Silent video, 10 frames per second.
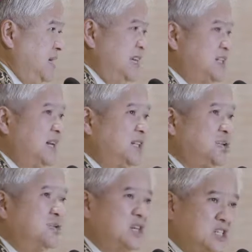It is not
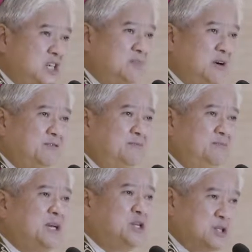the worship of
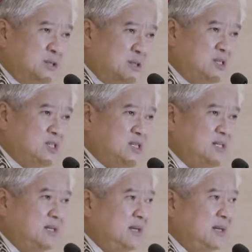
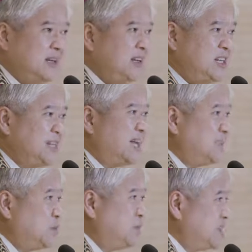pictures. It is not
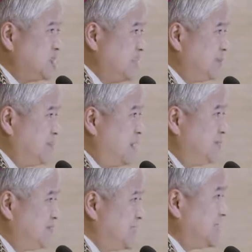the worship of
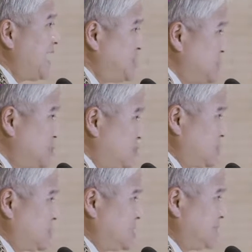
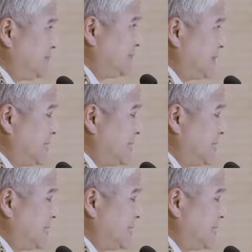statues.